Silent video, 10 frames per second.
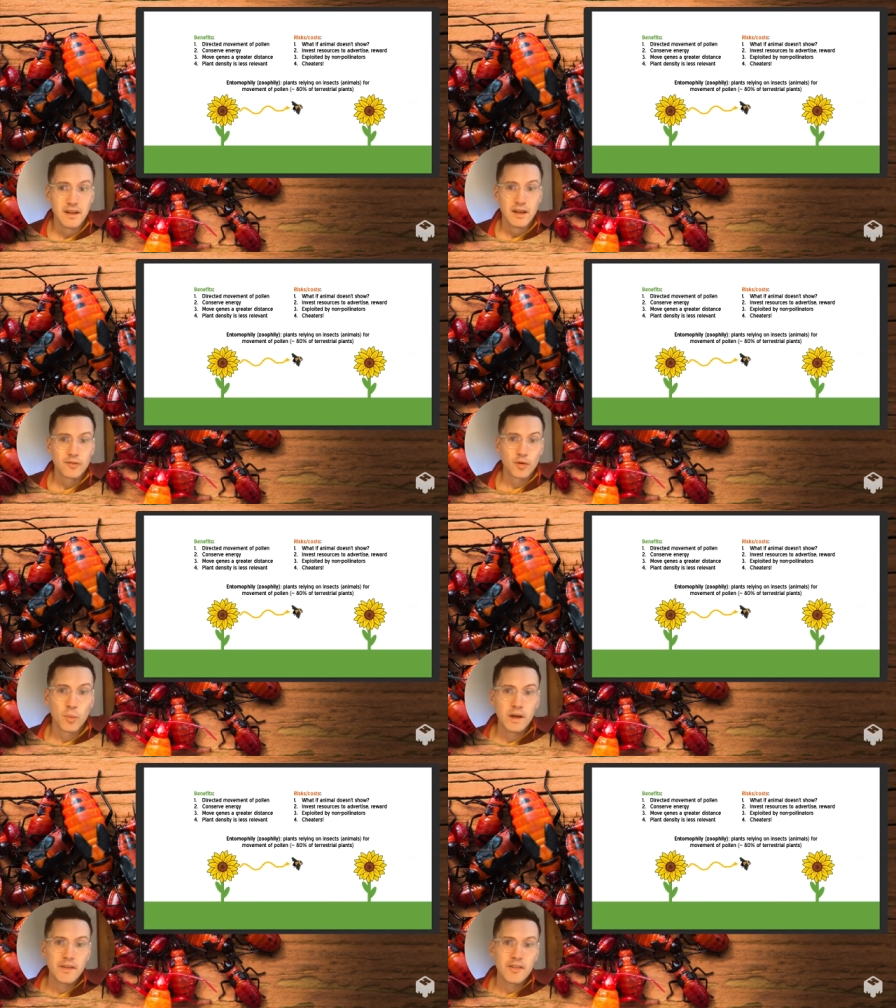For
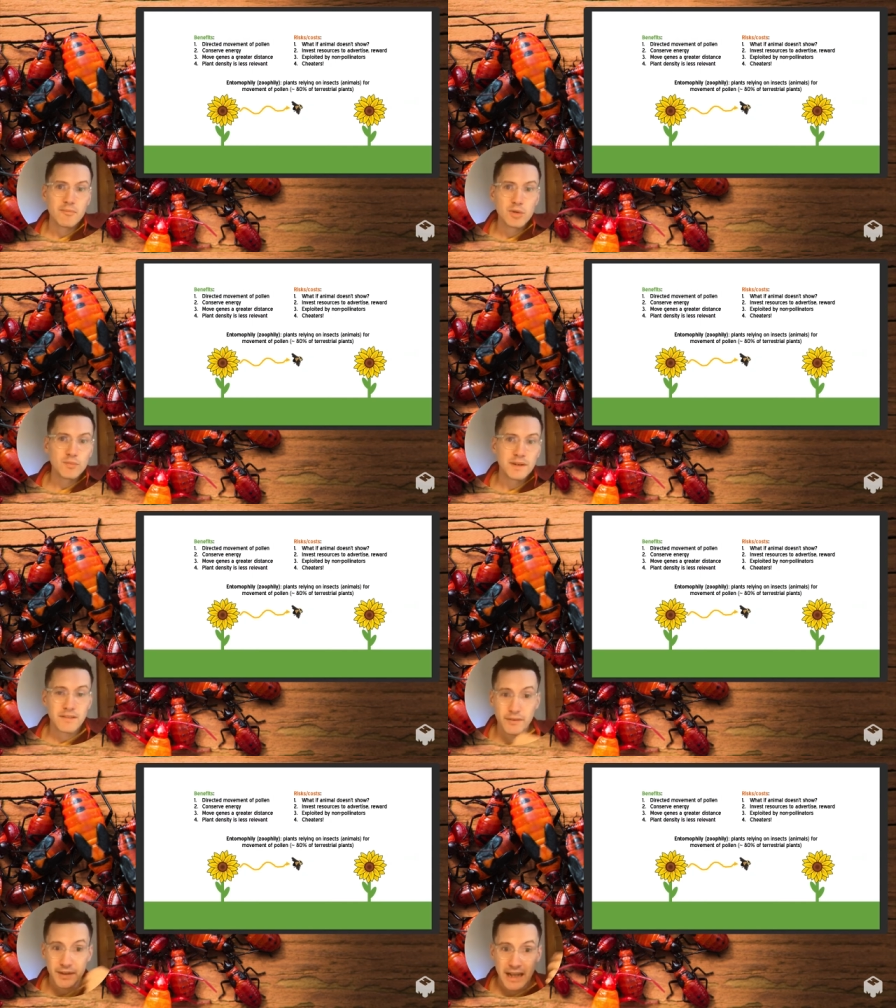one, the movement of
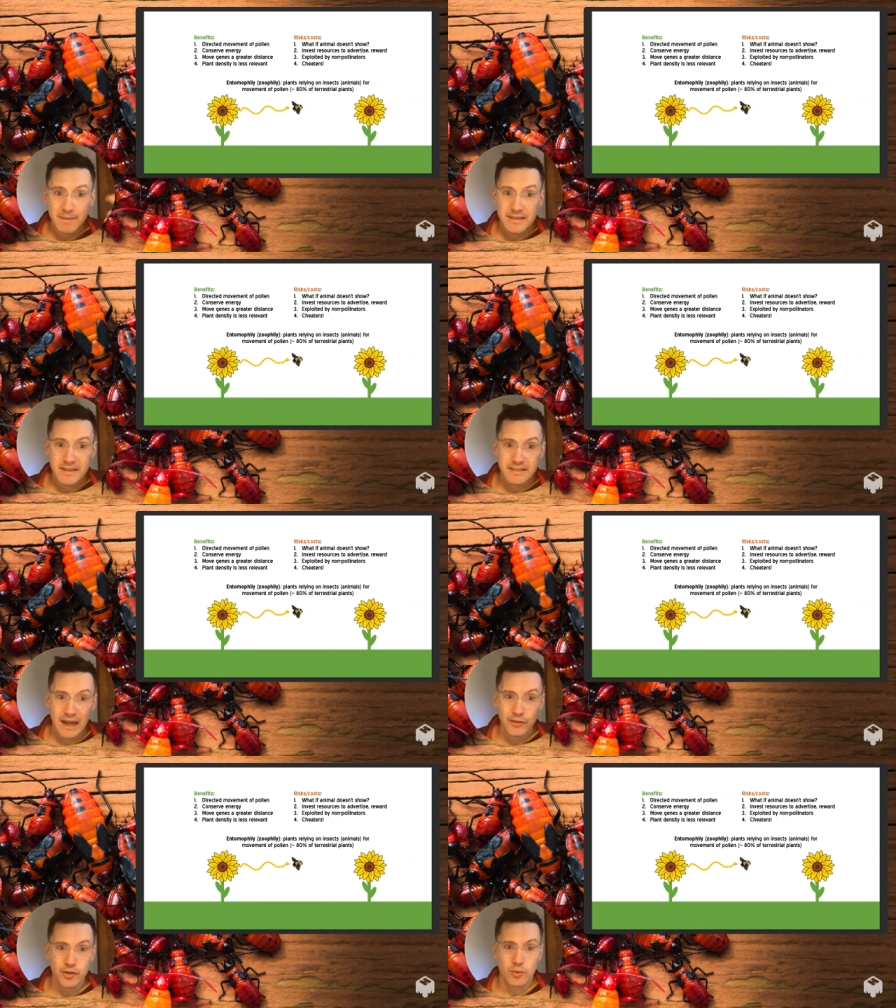their gametes is now
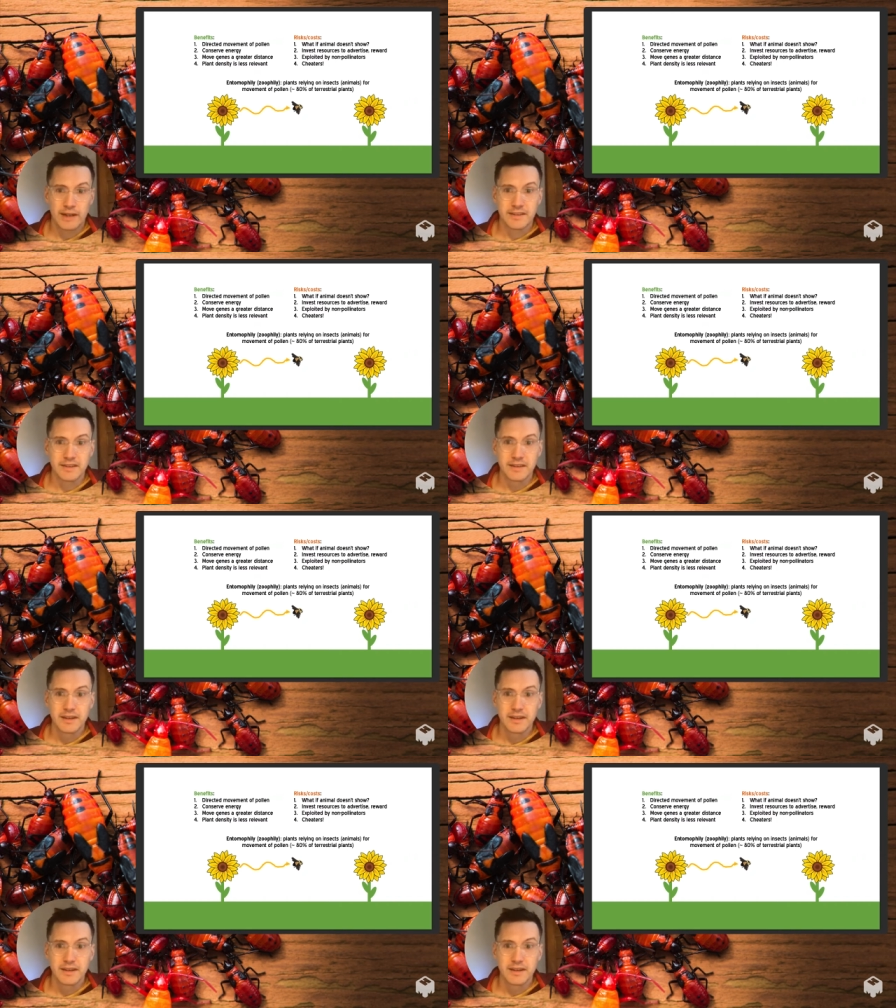directed.